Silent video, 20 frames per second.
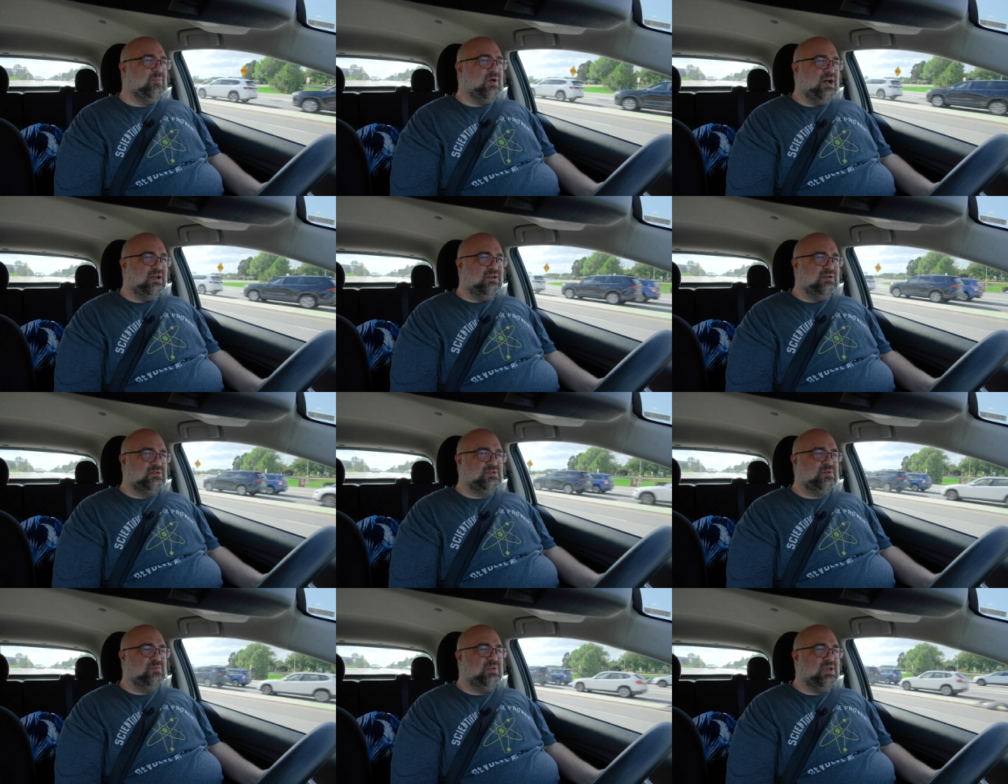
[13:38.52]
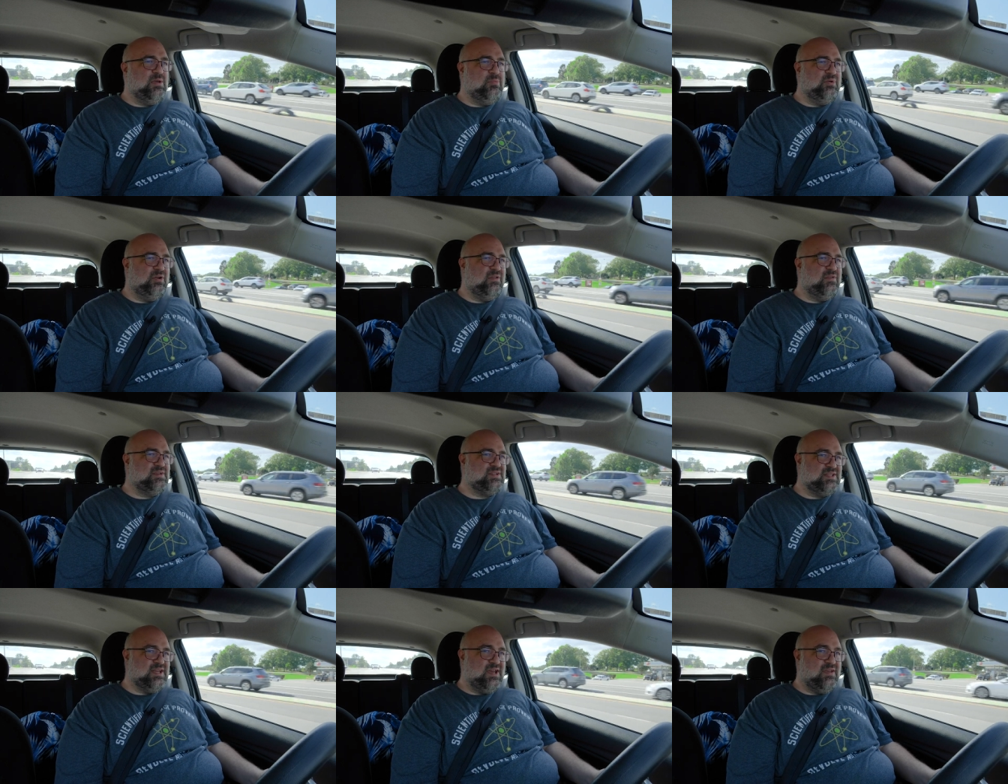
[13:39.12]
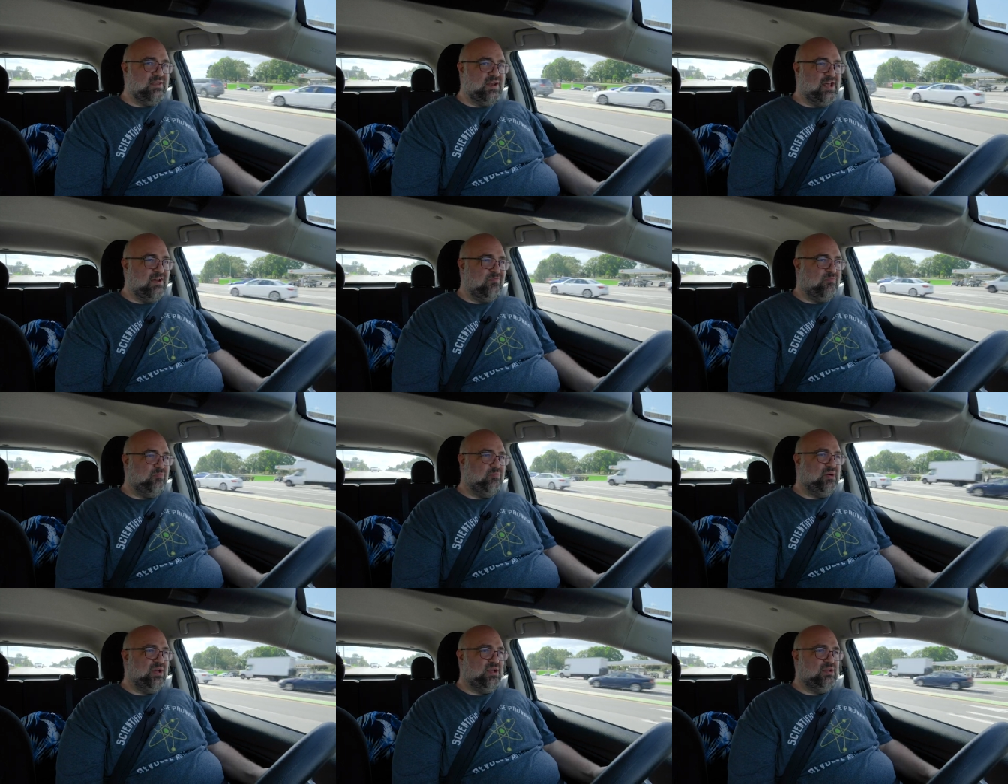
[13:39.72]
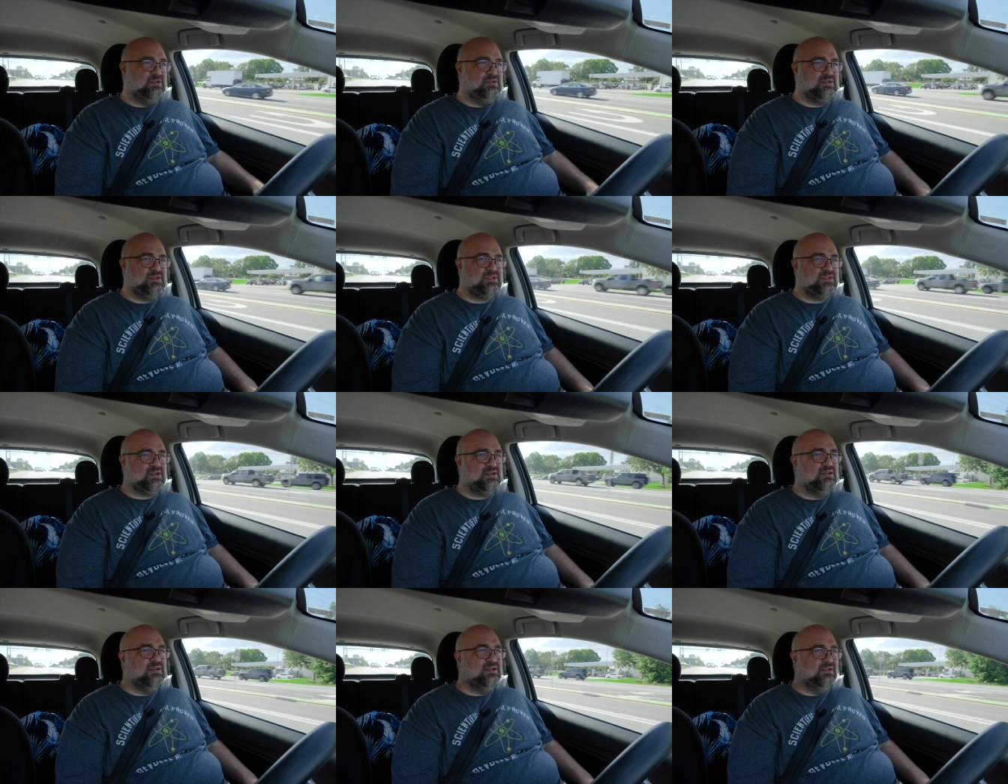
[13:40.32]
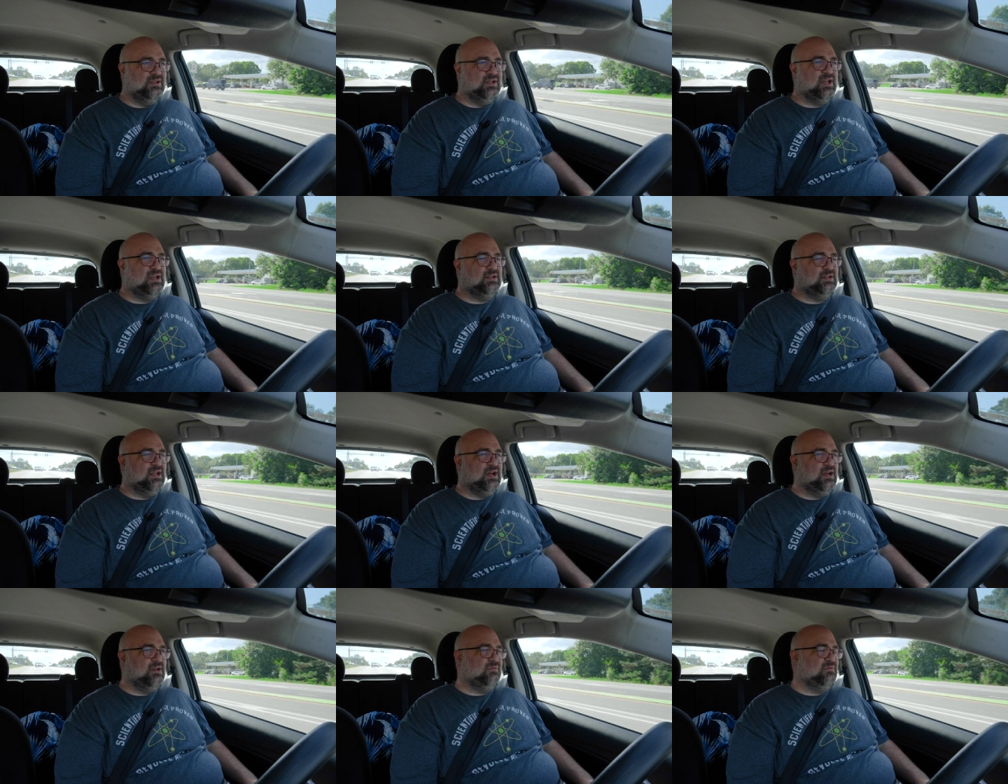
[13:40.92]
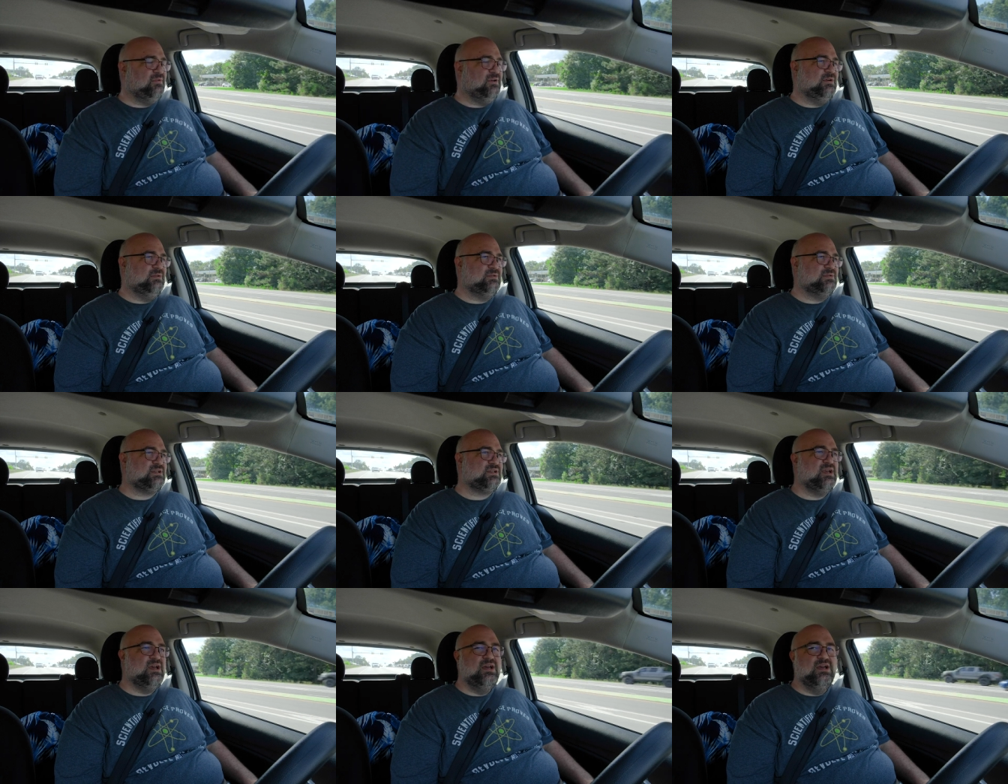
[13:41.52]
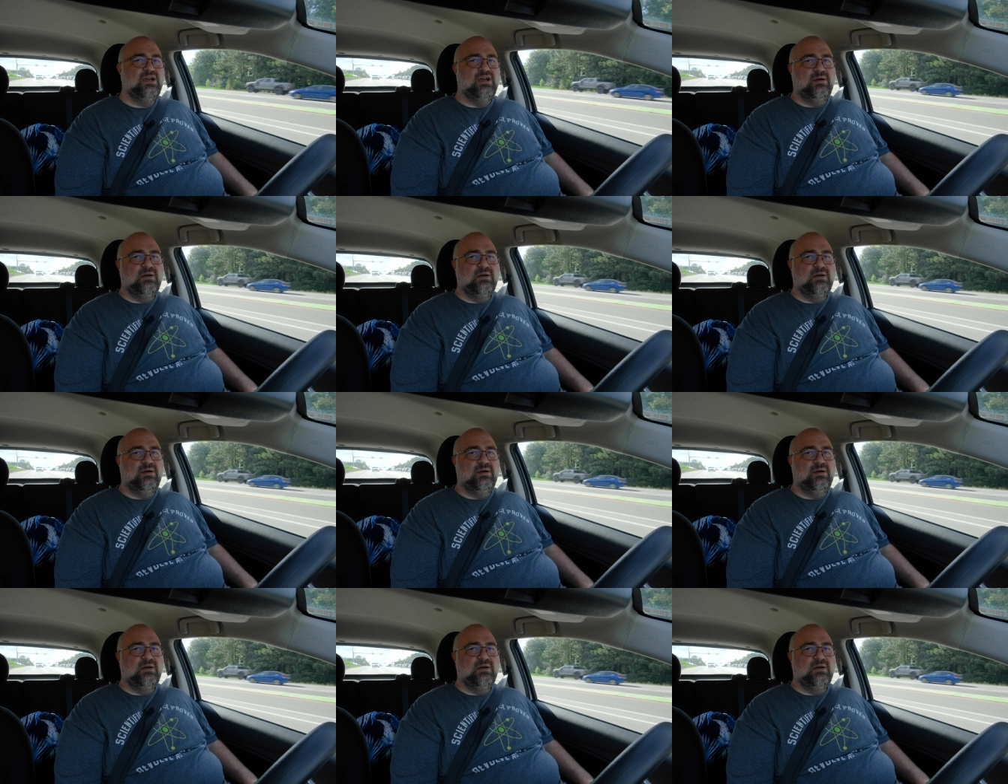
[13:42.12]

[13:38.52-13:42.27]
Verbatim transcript: I know some people to this day that have Pulse landline phones,